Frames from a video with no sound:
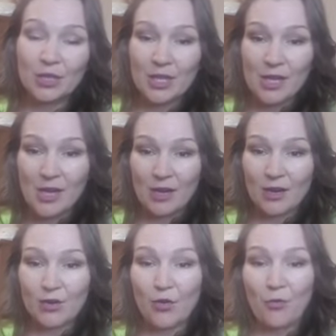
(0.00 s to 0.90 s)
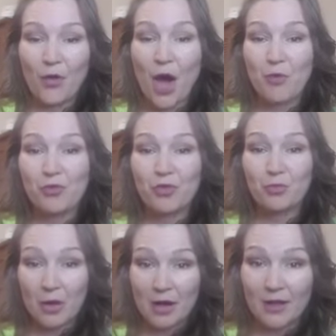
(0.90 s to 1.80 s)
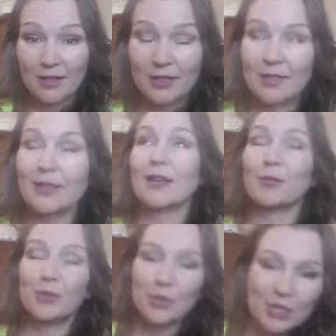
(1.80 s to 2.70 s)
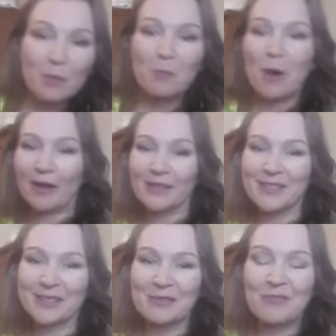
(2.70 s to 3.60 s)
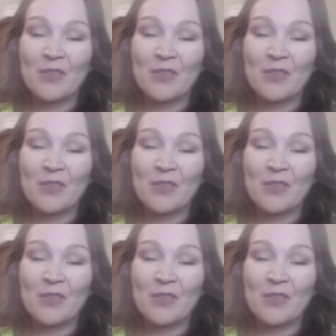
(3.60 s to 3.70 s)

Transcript: care of our body, and I want to say minds,